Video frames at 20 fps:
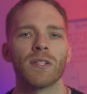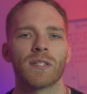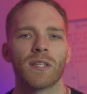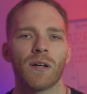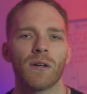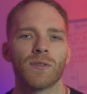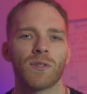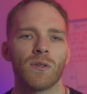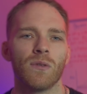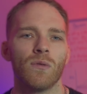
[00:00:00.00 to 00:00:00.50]

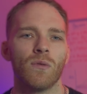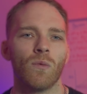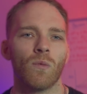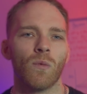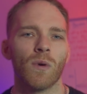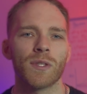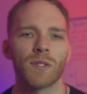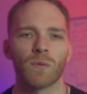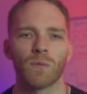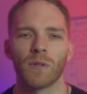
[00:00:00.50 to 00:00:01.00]
tells you
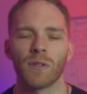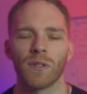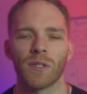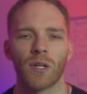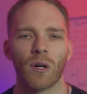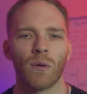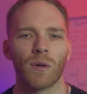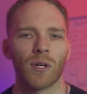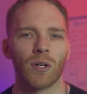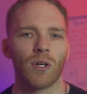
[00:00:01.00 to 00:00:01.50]
what's really
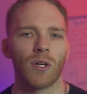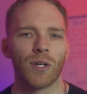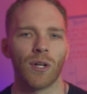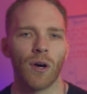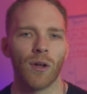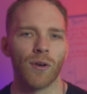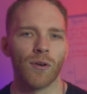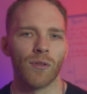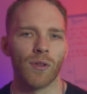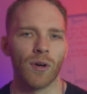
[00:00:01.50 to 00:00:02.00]
going on
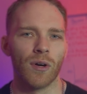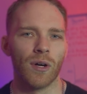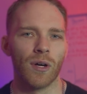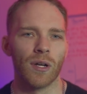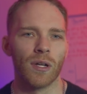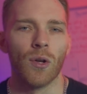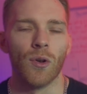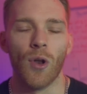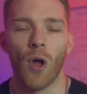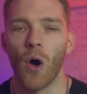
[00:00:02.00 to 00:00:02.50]
under the
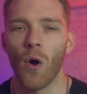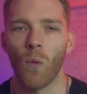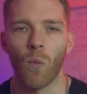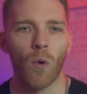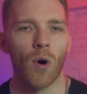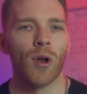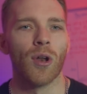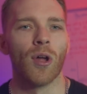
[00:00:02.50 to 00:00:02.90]
hood. No one